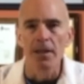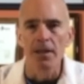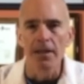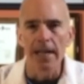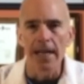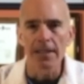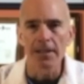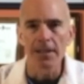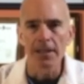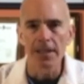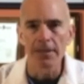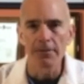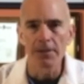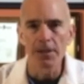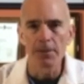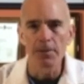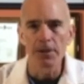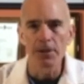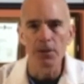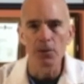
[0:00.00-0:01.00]
that's the
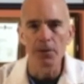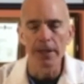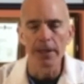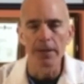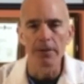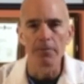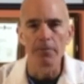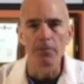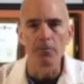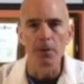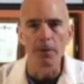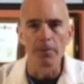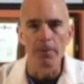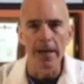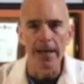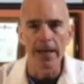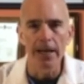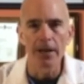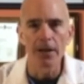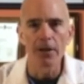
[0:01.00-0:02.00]
difference between a
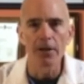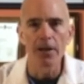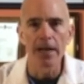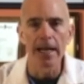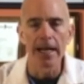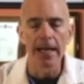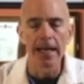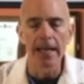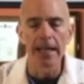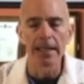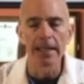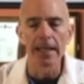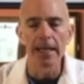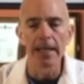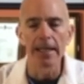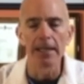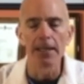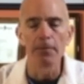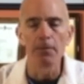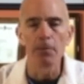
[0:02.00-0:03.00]
repair and
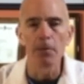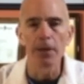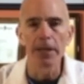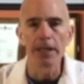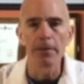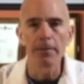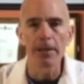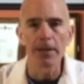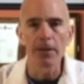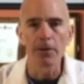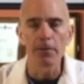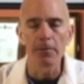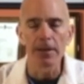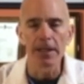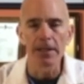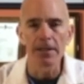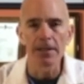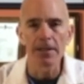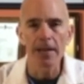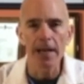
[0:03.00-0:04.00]
a debridement or
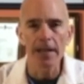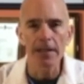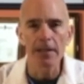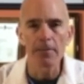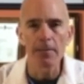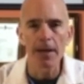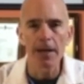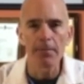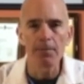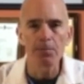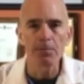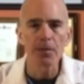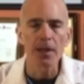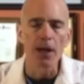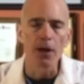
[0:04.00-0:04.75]
meniscectomy.